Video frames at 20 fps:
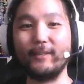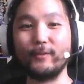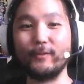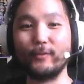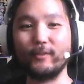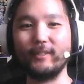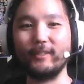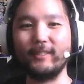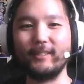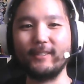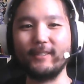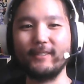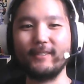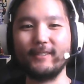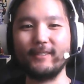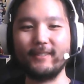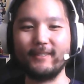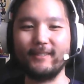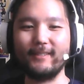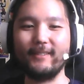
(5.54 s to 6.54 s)

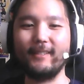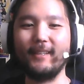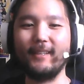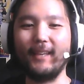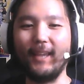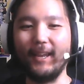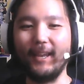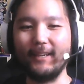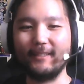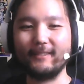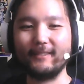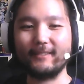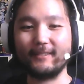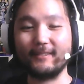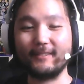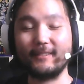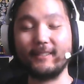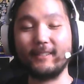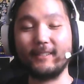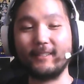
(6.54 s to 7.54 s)
released,
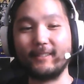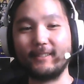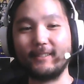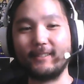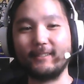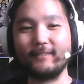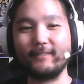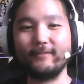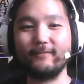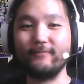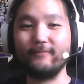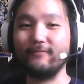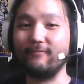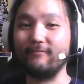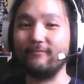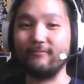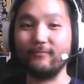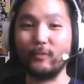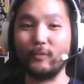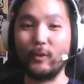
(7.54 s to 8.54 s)
and
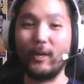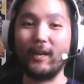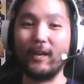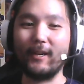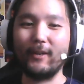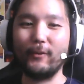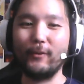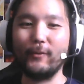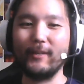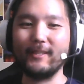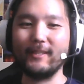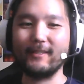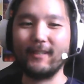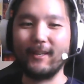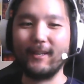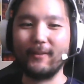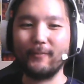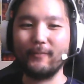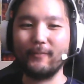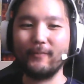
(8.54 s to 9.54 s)
we're not gonna waste
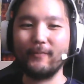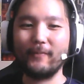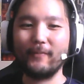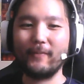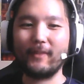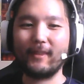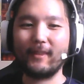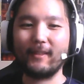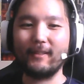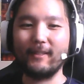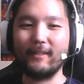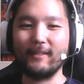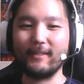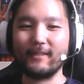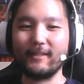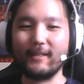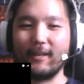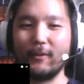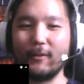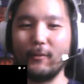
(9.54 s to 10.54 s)
time. Let's just
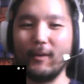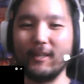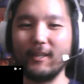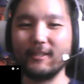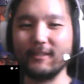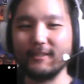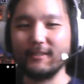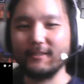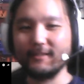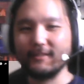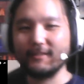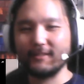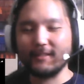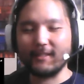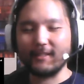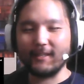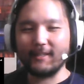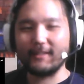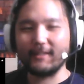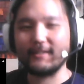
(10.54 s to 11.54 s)
kind of watch it.
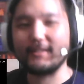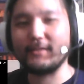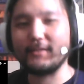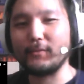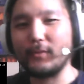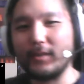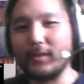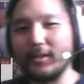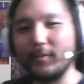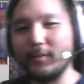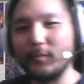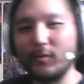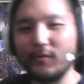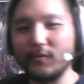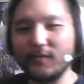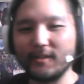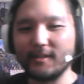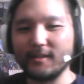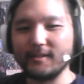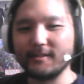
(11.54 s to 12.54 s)
This is one of the
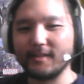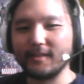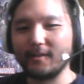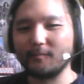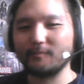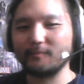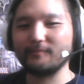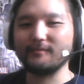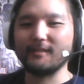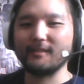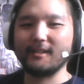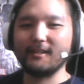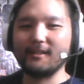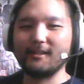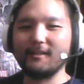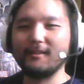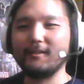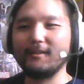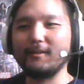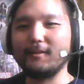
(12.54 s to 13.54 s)
movies I'm
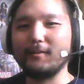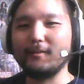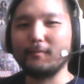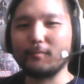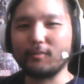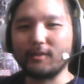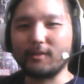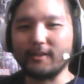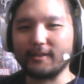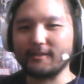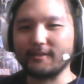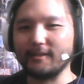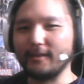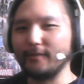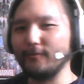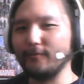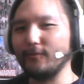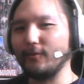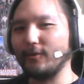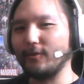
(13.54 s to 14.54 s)
pretty excited
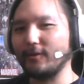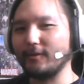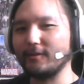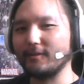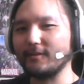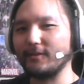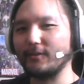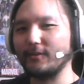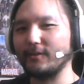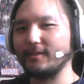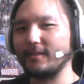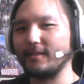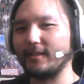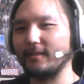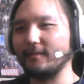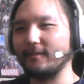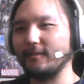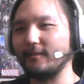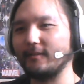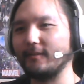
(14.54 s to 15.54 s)
for, so let's take a
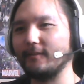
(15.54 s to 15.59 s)
look.